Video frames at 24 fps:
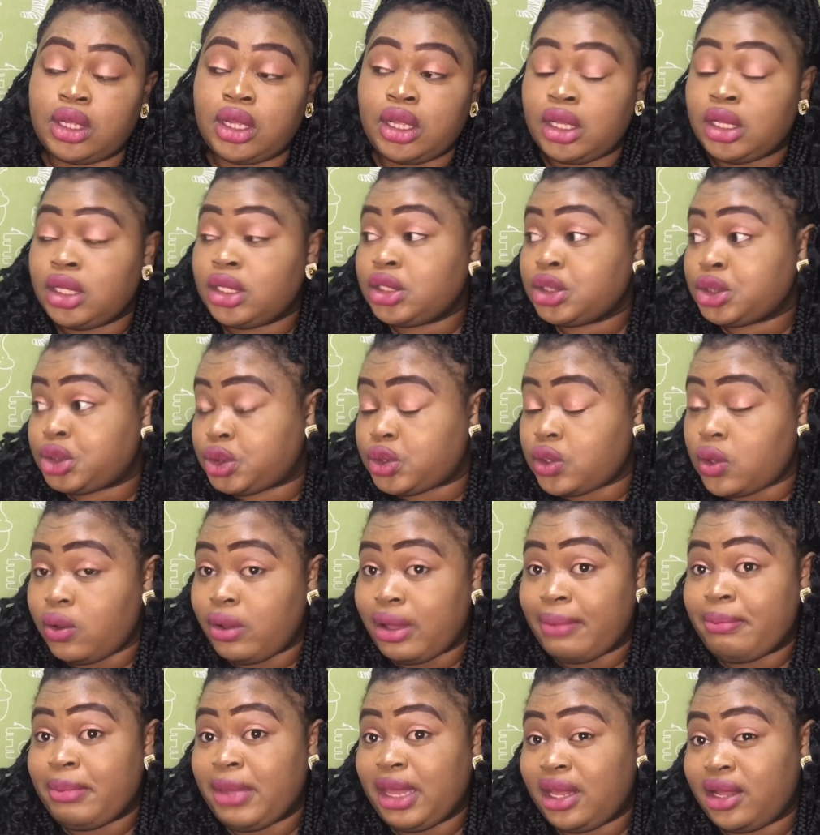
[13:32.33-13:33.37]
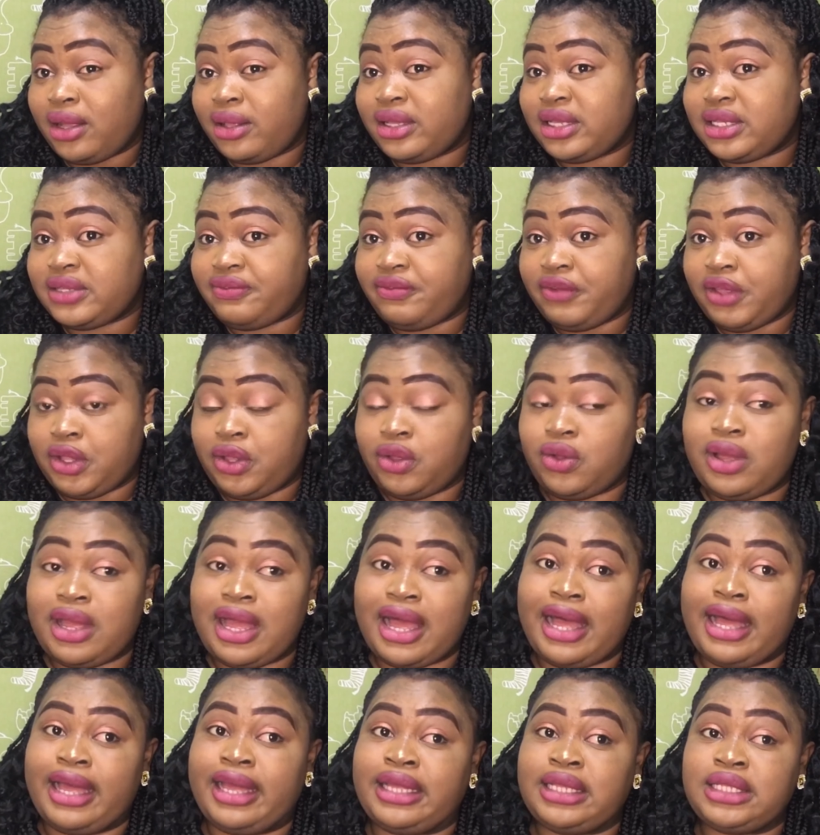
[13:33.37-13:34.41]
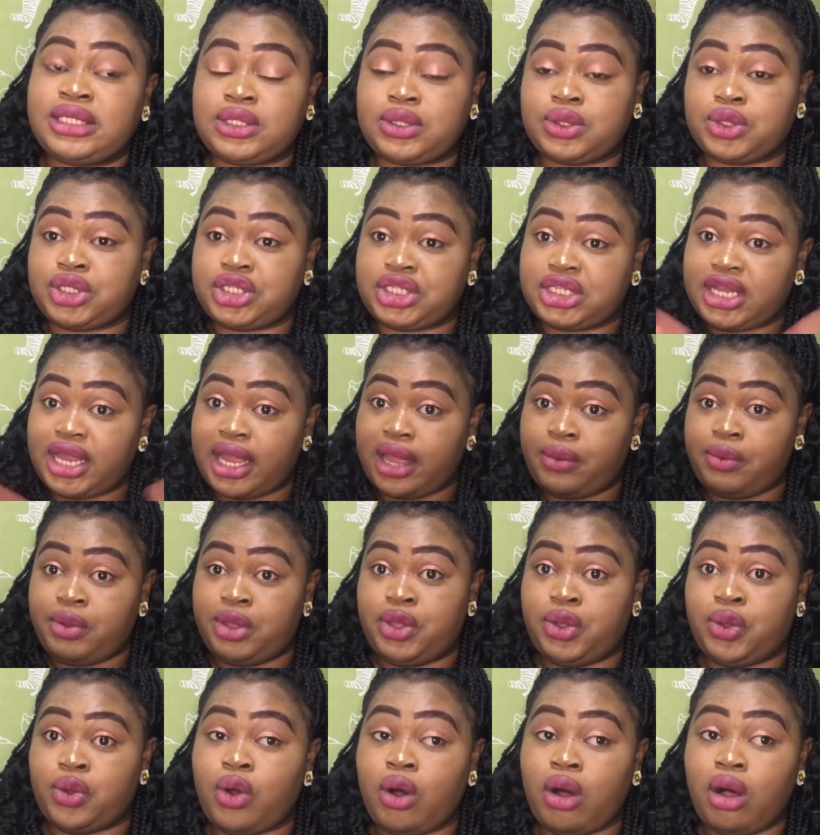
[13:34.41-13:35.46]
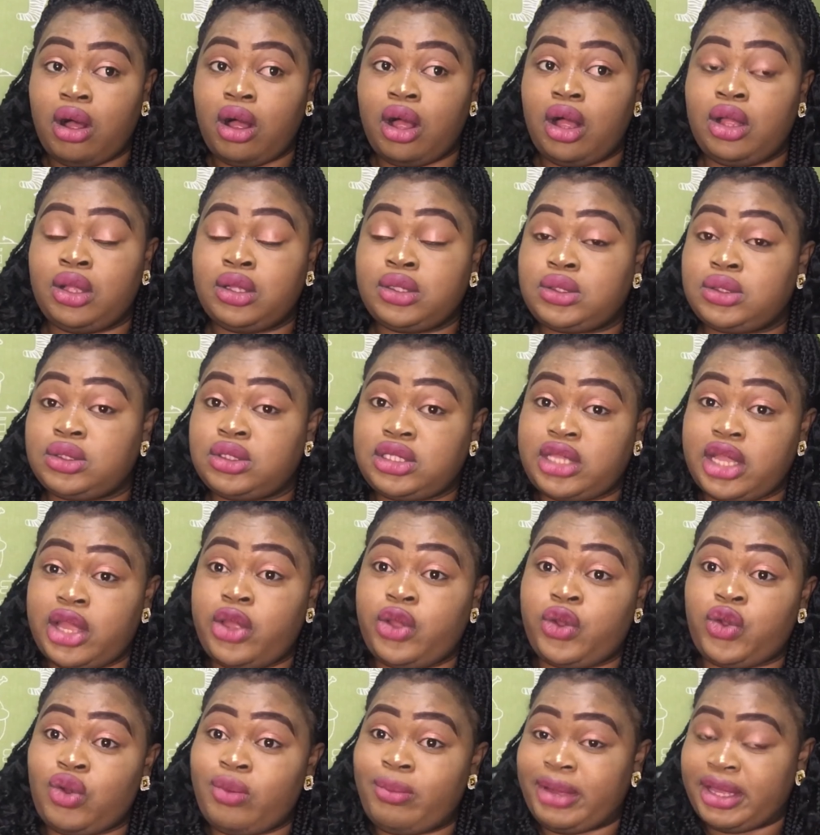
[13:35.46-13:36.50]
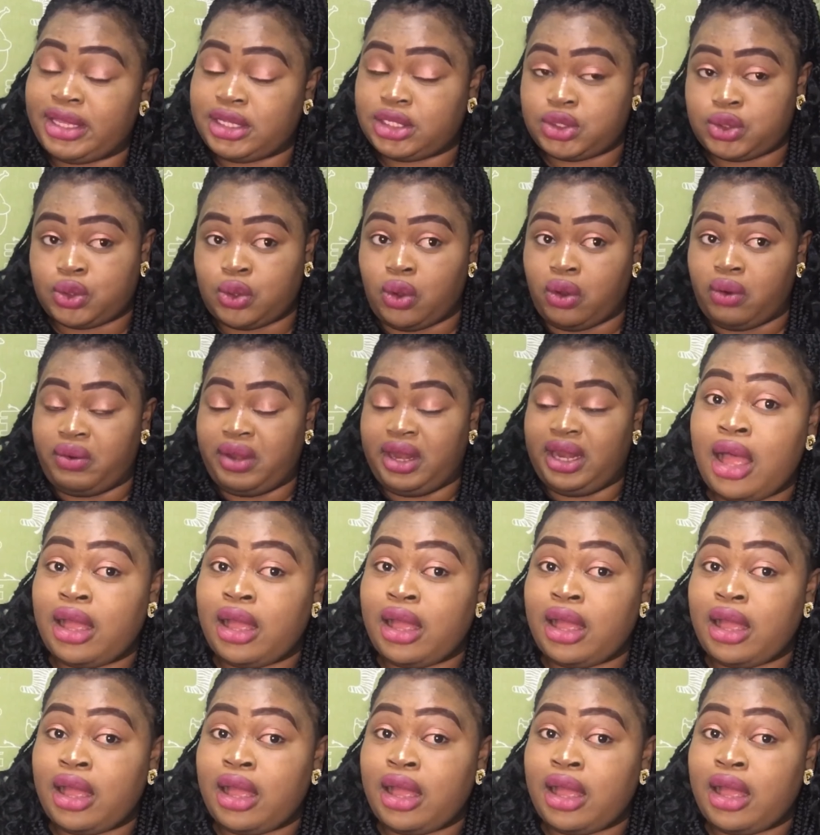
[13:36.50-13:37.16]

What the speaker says: So I'm making this video, guys, to share with you all, to tell you my story.